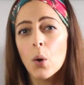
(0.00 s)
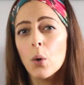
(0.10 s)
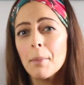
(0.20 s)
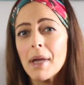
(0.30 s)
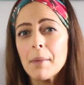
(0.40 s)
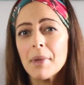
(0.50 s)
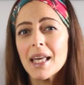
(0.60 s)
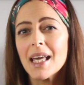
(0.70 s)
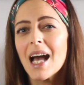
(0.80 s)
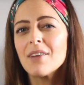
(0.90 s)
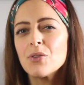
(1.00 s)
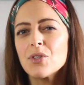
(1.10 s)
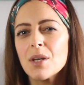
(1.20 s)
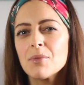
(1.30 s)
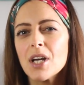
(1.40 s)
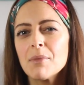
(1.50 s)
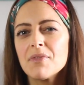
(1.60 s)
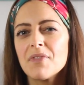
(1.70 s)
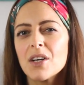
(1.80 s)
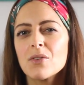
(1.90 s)
Or maybe have you
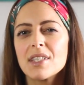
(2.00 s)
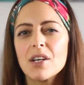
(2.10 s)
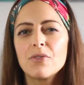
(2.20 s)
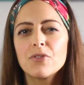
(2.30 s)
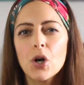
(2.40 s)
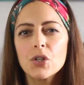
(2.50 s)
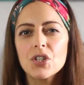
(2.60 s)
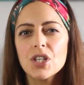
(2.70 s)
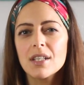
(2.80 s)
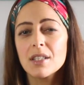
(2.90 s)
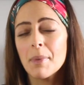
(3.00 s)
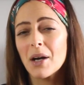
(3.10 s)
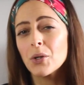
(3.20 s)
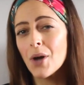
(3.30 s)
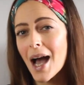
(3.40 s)
sometimes felt self conscious about your